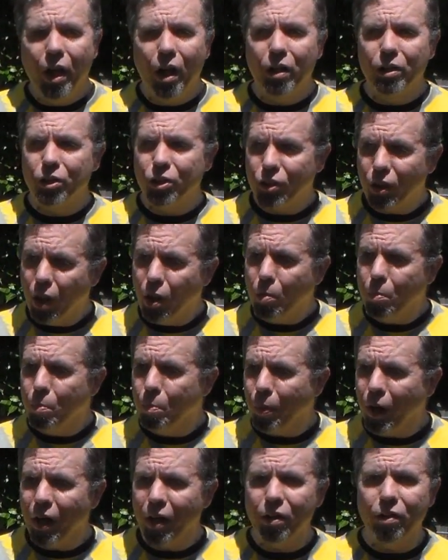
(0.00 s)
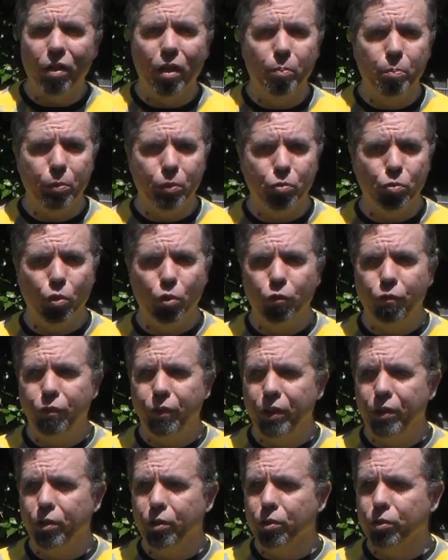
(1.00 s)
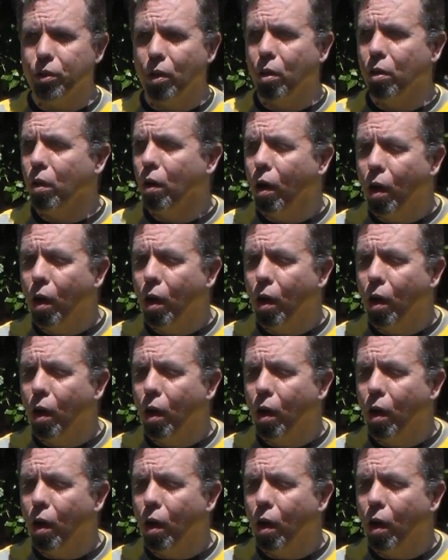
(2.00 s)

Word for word: Uh, some Python Patrol figures are